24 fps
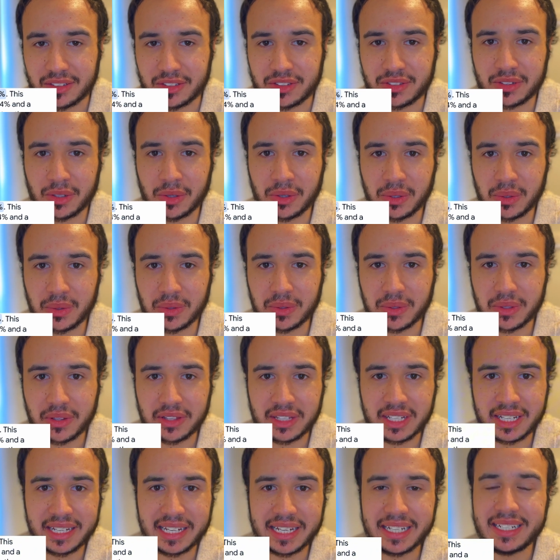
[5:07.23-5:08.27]
So
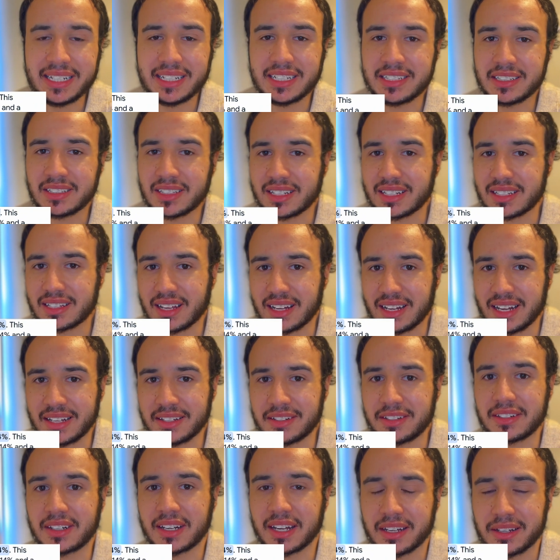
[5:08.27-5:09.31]
the Indian
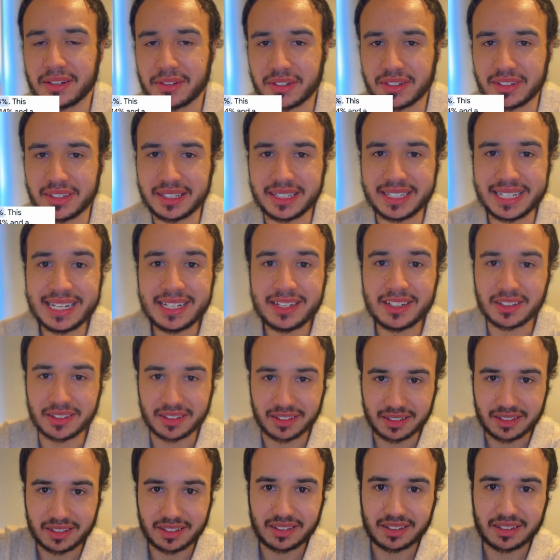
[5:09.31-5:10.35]
education
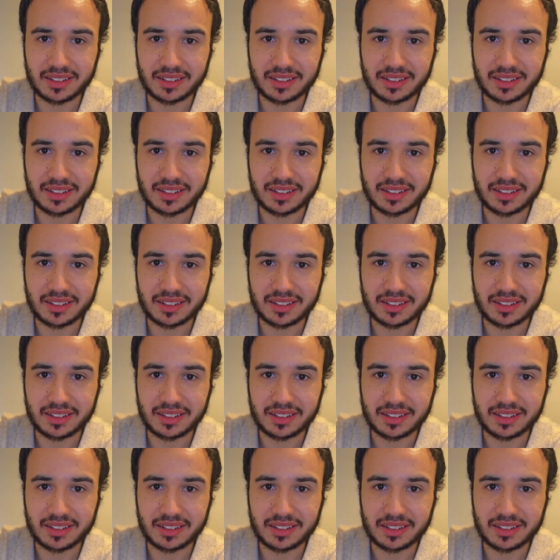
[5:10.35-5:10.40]
didn't